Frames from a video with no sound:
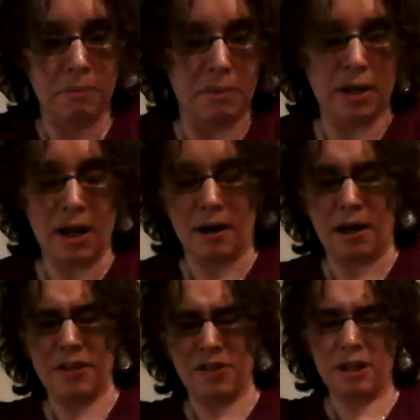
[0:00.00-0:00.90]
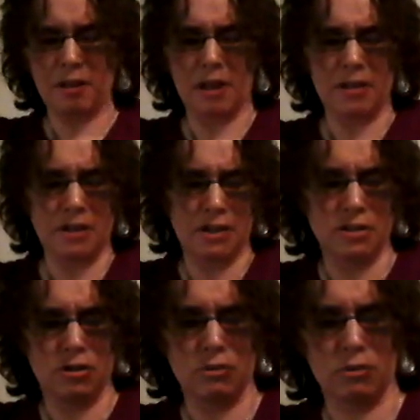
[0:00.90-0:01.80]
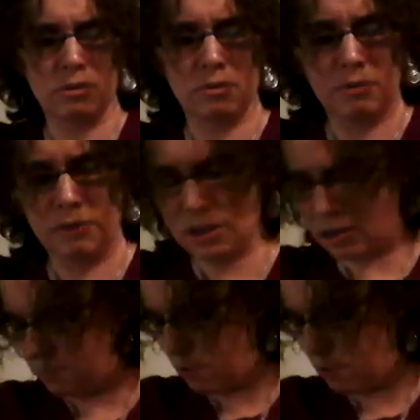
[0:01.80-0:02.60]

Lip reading: But yeah, I think these two will, this and